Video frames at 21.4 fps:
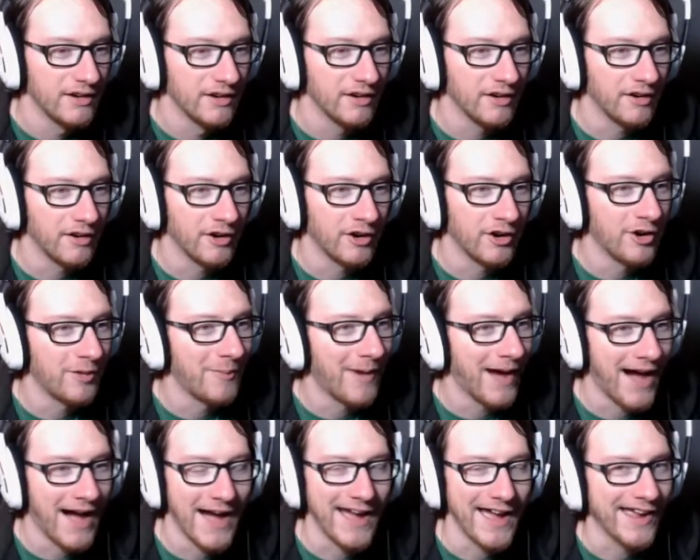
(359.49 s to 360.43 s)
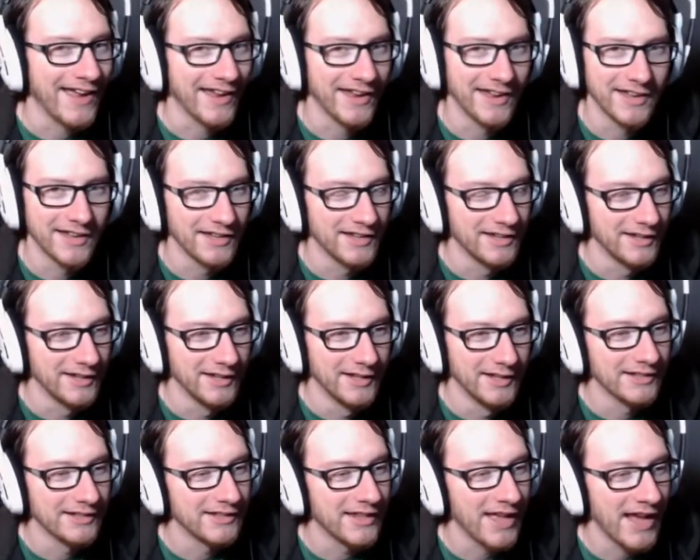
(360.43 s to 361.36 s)
Oh my.
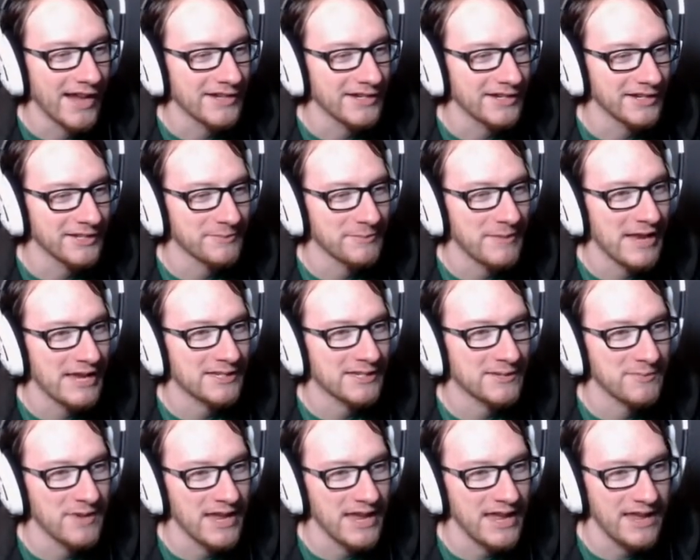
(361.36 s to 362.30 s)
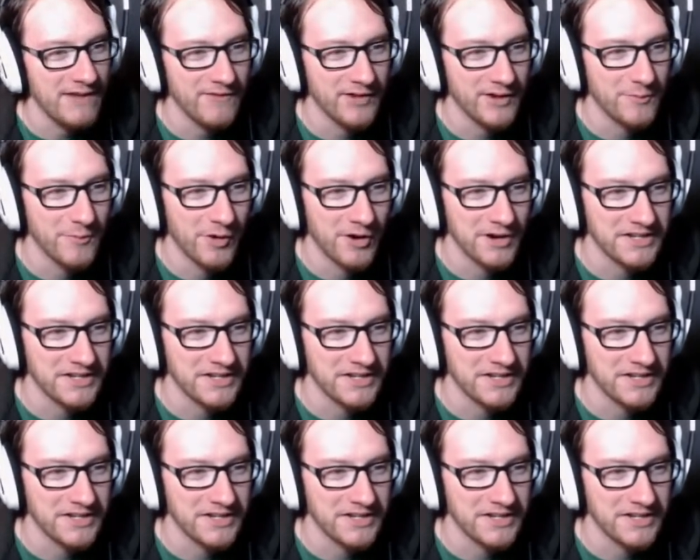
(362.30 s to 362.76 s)
That just makes me even more